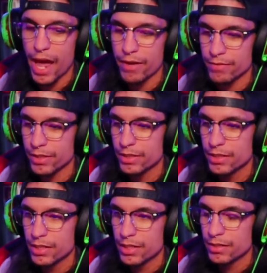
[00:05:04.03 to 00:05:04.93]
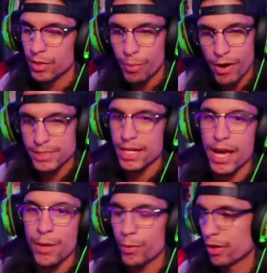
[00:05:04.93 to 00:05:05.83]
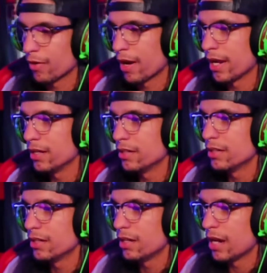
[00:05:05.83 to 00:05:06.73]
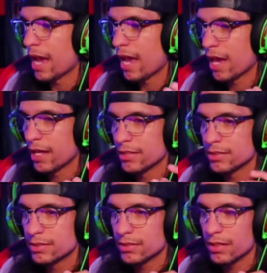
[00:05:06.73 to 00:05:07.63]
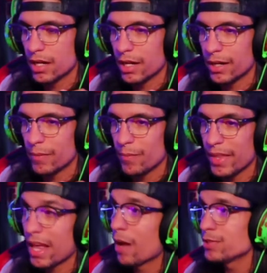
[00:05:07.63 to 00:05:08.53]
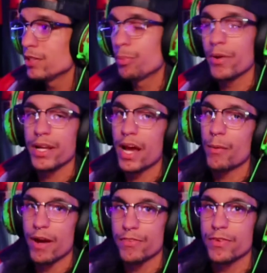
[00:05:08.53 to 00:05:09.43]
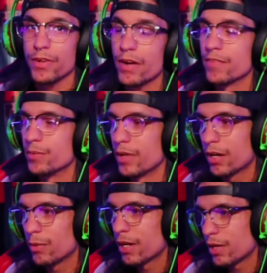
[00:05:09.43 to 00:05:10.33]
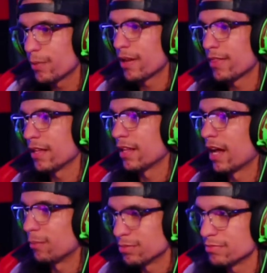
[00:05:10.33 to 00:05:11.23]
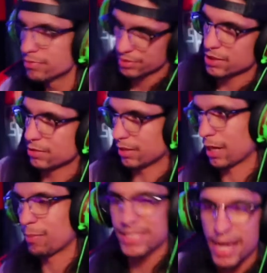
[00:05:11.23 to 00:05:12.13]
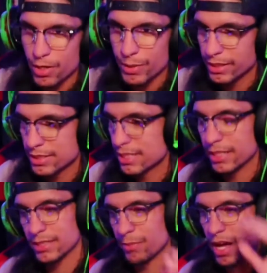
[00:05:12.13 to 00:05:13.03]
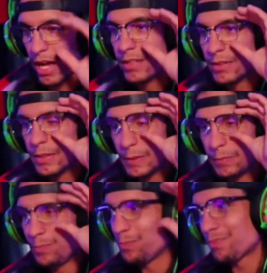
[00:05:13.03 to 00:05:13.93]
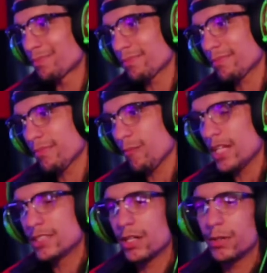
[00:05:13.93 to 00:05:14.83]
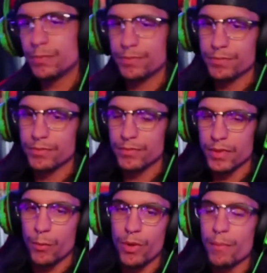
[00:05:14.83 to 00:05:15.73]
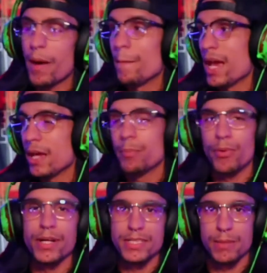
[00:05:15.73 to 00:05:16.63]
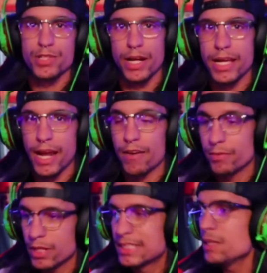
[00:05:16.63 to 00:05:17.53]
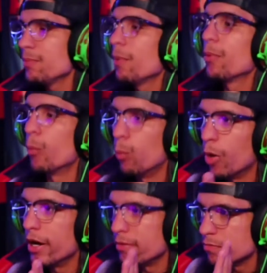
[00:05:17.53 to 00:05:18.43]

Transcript: of it. The parts I had weren't great, and now I'm to the point now where I feel comfortable. I don't want anyone to think that I'm still like potatoing this thing, because I'm not. So one of my main points that I'm trying to get out, tip number one,